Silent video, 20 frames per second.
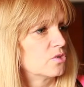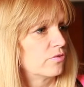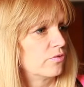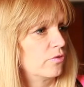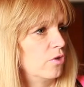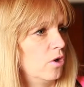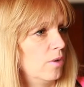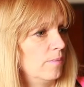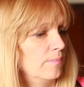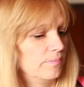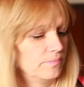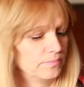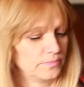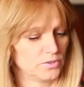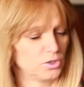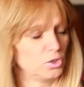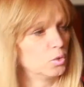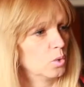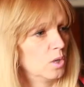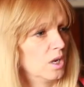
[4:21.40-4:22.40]
from
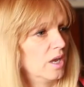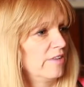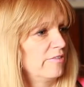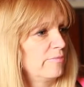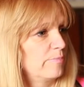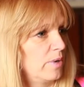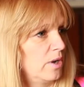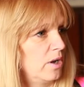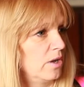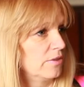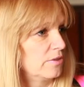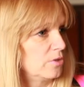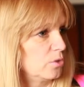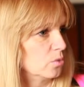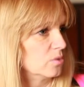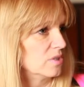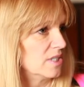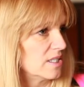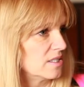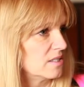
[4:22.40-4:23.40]
your life path,
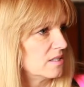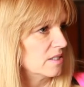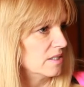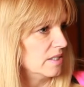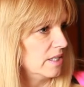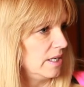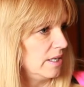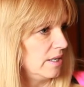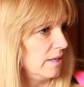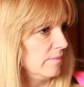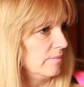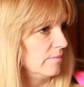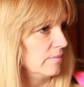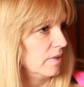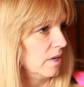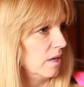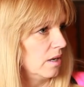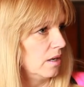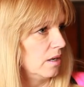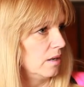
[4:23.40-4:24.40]
your destiny.
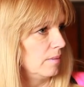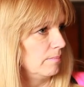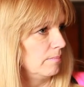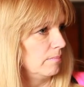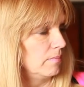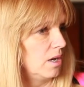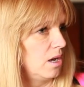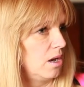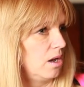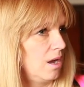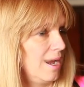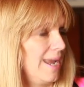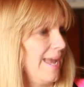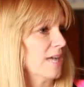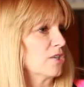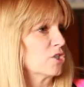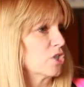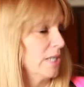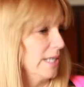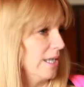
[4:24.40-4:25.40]
I
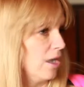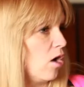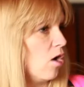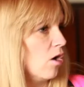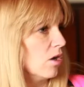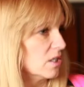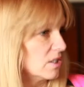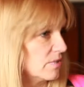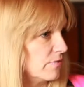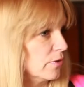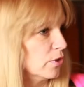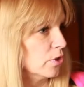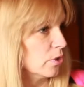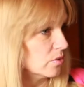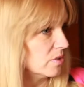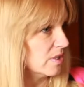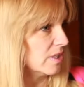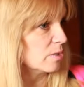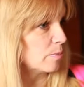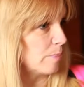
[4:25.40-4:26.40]
actually asked for
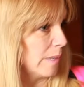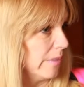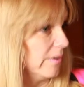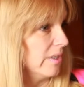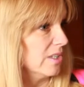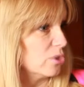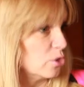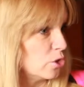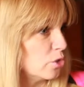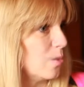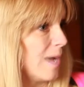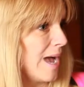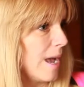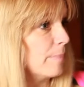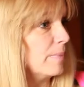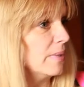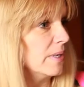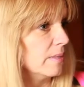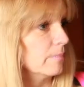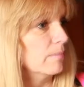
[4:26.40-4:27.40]
those experiences to
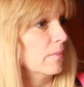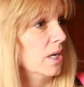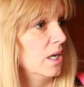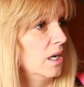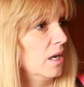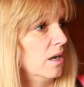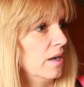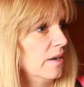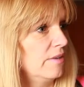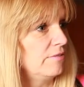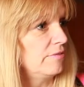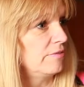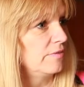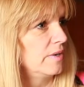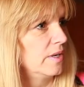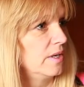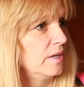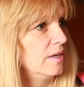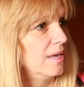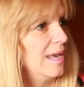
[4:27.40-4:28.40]
happen in my life.
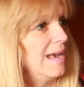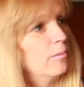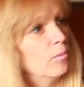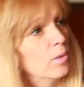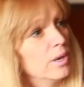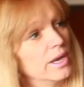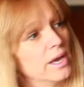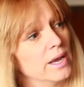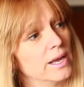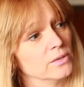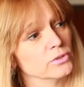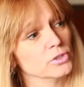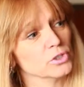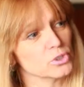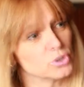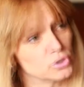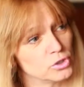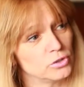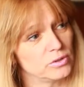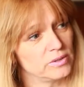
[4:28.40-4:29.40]
And when I
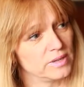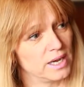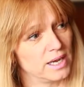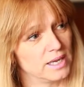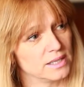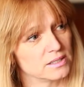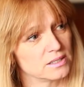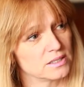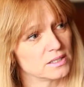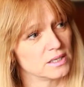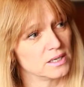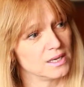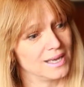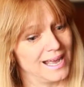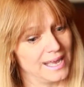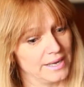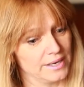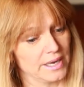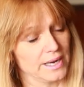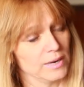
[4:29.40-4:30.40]
understood that,
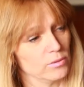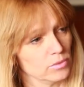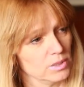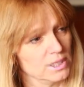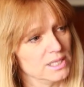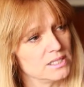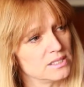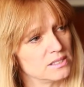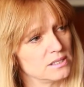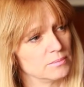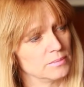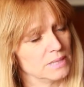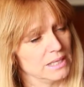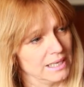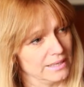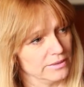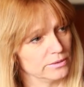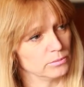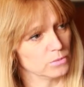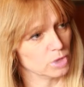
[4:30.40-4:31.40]
and I released them and
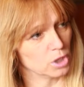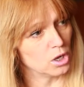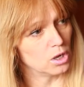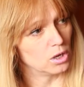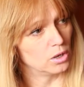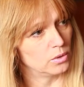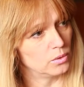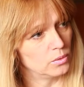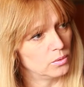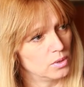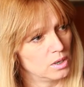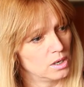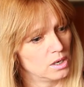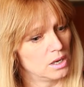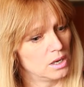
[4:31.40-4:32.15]
let them go,